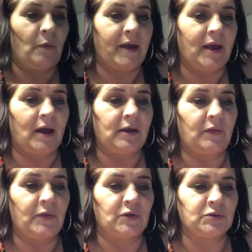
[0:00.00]
oh my god,
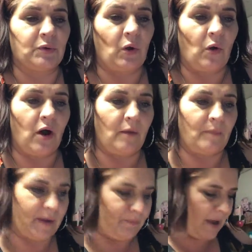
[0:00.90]
those were all
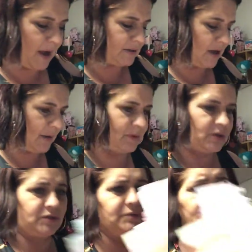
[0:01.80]
my back
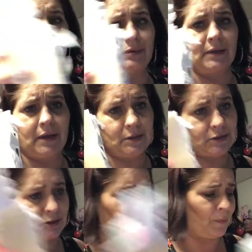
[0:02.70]
toppers there were like
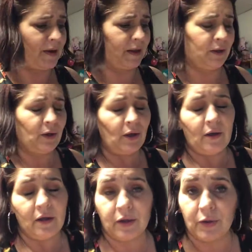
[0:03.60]
so many.
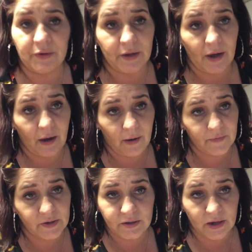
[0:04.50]
You did not
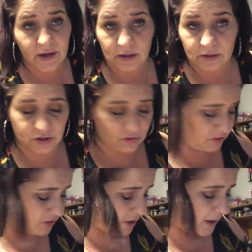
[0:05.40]
have to send
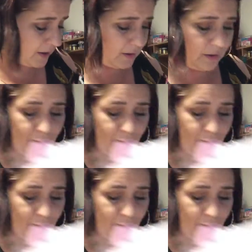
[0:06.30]
extras, Donna,